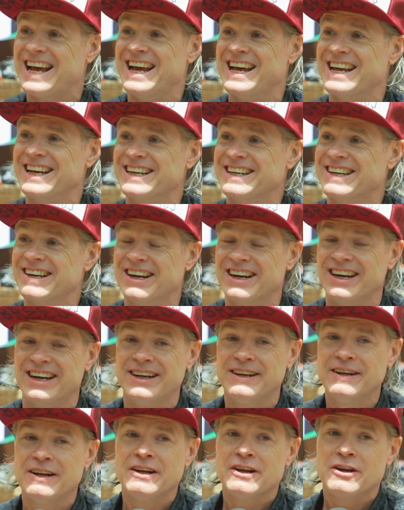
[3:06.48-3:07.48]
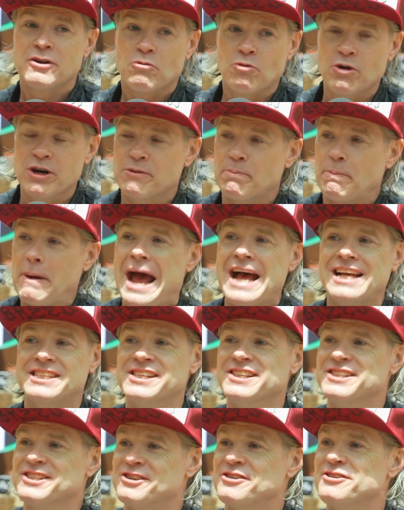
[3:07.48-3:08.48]
and we're
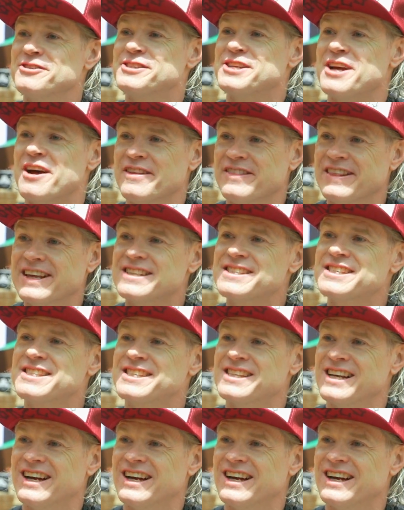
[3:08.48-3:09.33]
passengers on this